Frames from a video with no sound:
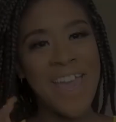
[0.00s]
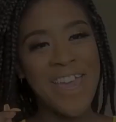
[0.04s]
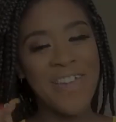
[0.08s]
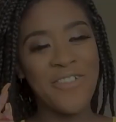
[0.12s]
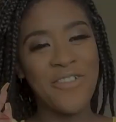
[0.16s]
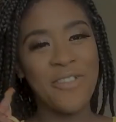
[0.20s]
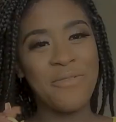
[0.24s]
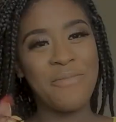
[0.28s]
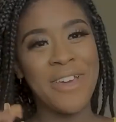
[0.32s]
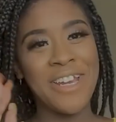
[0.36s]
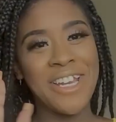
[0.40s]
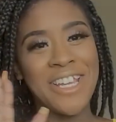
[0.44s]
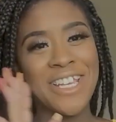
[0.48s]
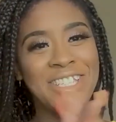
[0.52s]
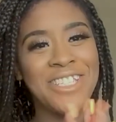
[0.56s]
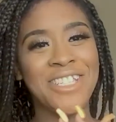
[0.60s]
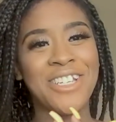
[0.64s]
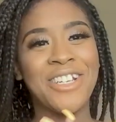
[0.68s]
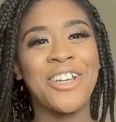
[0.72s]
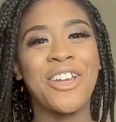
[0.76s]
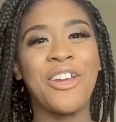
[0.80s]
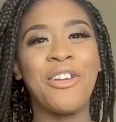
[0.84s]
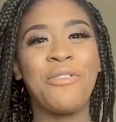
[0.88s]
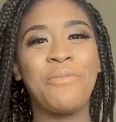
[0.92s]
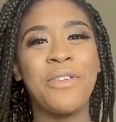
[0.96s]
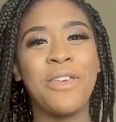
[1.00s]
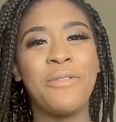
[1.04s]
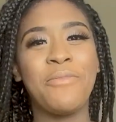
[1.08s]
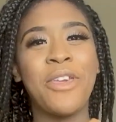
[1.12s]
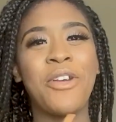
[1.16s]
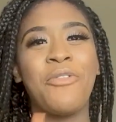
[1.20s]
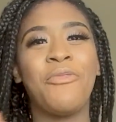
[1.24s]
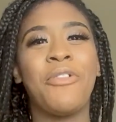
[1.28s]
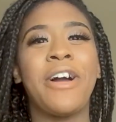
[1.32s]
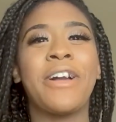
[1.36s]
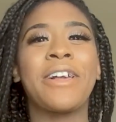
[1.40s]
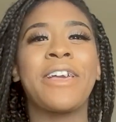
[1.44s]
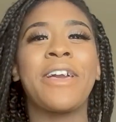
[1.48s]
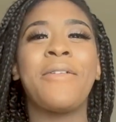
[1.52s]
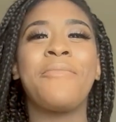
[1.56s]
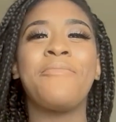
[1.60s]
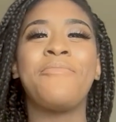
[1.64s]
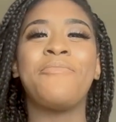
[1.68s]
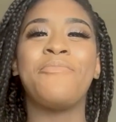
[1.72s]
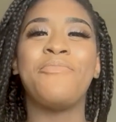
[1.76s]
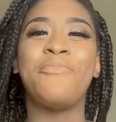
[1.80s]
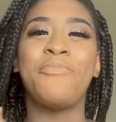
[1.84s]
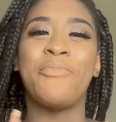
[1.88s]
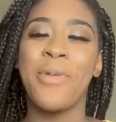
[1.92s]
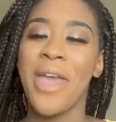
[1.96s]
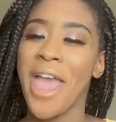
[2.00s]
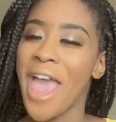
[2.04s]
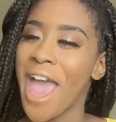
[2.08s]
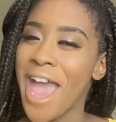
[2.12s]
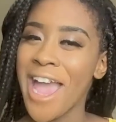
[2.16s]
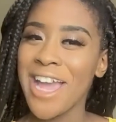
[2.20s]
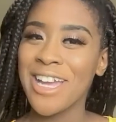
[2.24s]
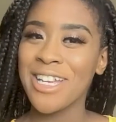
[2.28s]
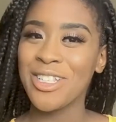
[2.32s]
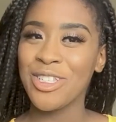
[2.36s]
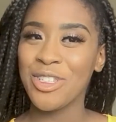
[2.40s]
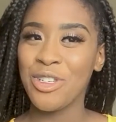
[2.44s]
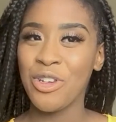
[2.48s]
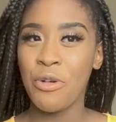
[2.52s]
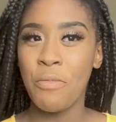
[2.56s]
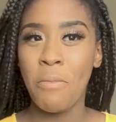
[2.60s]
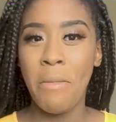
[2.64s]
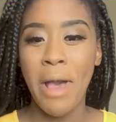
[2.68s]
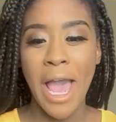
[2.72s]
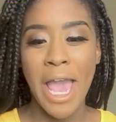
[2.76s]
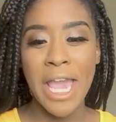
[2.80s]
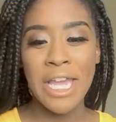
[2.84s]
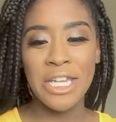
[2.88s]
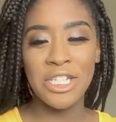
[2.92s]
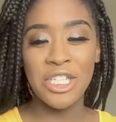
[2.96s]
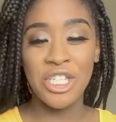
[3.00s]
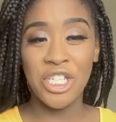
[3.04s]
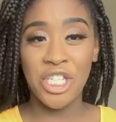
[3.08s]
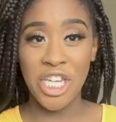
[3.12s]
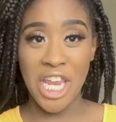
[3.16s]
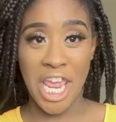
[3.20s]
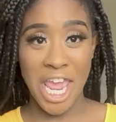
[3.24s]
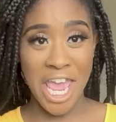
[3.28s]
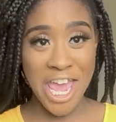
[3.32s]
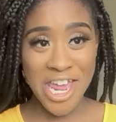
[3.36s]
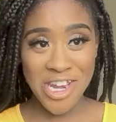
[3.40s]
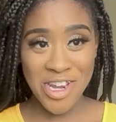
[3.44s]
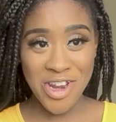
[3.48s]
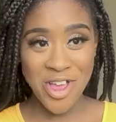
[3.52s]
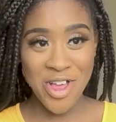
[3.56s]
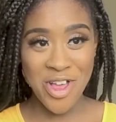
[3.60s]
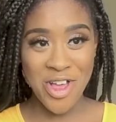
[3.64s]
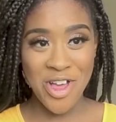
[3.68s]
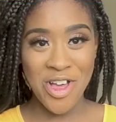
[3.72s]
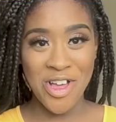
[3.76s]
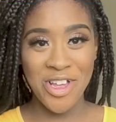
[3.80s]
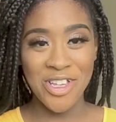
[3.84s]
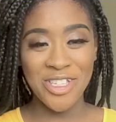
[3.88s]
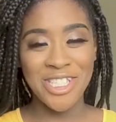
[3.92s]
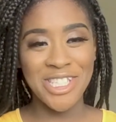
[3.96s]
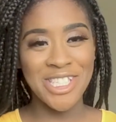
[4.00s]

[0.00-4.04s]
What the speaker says: everybody, it's your girl Mimi. Welcome back to my channel.